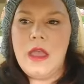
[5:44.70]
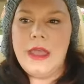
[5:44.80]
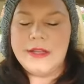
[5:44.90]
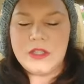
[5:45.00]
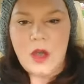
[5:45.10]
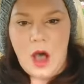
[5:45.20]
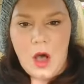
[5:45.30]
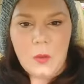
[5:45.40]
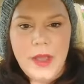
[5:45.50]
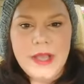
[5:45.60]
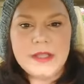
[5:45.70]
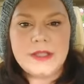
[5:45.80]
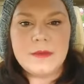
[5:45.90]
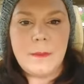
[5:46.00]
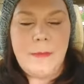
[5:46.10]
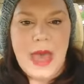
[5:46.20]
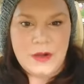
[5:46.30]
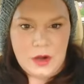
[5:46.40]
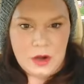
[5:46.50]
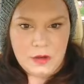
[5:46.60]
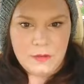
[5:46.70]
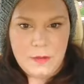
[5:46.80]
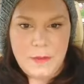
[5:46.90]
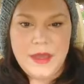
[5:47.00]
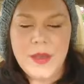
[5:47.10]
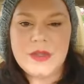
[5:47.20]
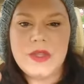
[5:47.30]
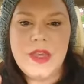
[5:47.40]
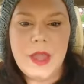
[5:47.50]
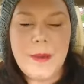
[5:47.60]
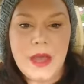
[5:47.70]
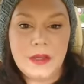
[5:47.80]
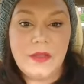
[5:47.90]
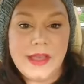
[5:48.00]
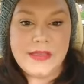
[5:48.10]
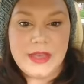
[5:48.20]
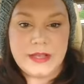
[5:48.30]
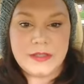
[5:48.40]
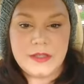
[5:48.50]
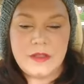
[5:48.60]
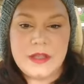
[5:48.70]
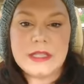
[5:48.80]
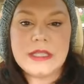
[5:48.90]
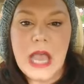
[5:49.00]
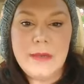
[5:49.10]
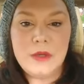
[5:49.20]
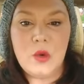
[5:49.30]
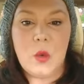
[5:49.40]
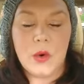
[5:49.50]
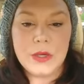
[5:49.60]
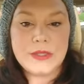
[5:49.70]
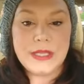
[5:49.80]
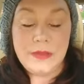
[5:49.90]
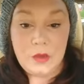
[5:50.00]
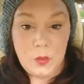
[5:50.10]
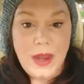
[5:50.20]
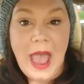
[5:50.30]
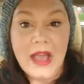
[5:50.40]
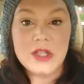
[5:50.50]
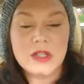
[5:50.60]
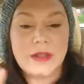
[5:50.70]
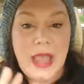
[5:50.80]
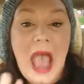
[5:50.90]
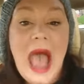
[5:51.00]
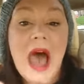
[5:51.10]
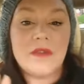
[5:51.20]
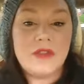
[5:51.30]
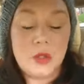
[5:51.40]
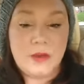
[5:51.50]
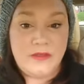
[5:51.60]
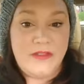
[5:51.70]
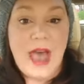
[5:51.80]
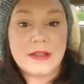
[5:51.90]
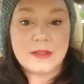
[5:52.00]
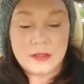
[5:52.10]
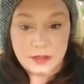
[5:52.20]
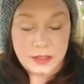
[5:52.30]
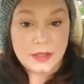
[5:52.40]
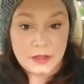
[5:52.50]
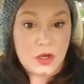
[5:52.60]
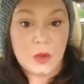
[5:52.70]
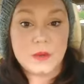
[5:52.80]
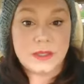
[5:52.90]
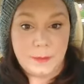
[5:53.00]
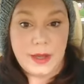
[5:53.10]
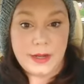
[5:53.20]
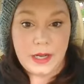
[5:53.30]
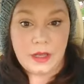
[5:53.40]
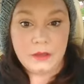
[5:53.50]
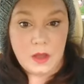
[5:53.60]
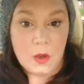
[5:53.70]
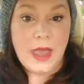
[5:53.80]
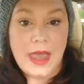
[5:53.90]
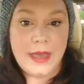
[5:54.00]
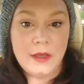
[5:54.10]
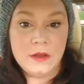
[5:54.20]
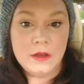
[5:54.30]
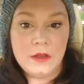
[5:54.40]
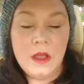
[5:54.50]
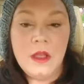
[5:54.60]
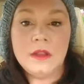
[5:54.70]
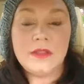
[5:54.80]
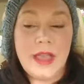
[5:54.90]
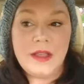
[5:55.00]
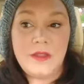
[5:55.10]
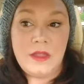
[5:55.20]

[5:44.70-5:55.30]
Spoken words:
it's always better because think about it like this time in quarantine that we actually have to invest to get to know somebody, okay? Like,